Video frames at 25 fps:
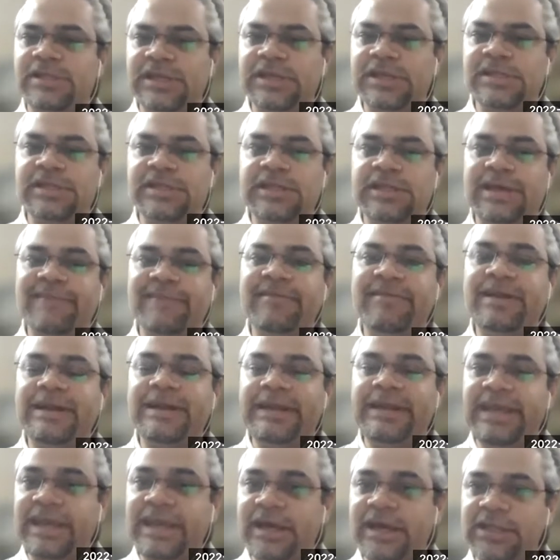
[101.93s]
is I will
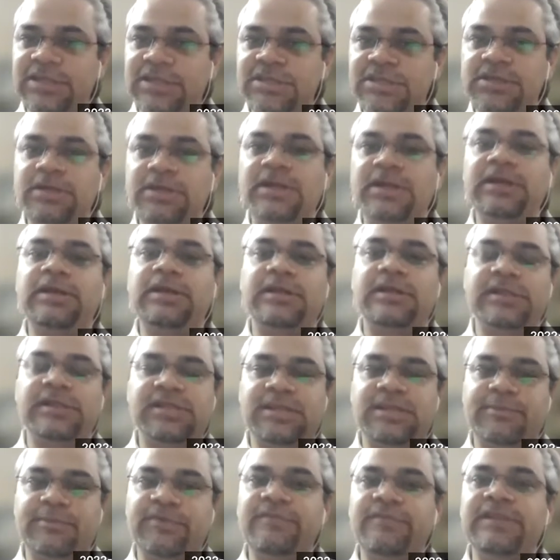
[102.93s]
deconstruct
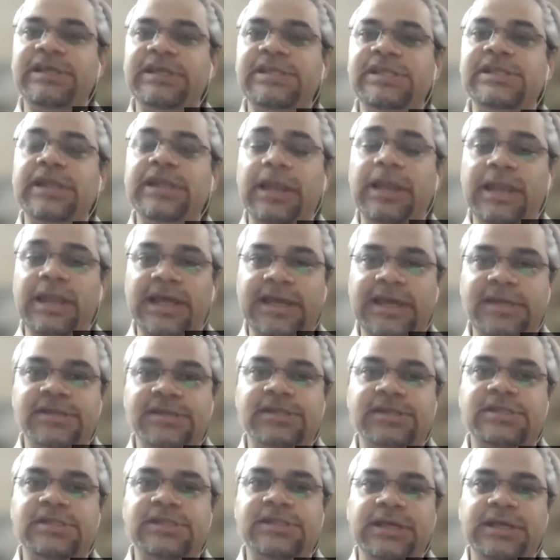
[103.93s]
some of these
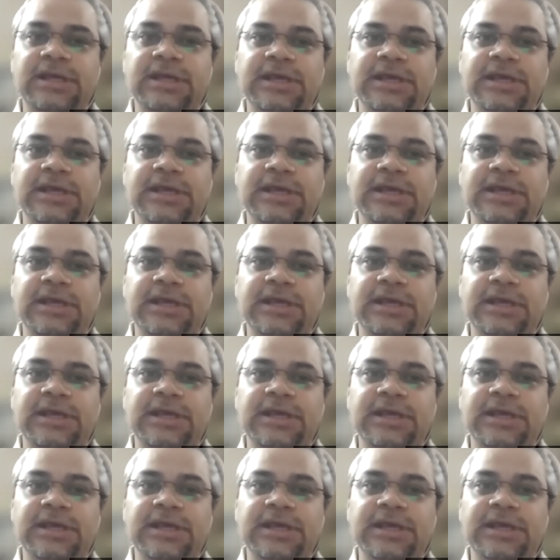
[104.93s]
layers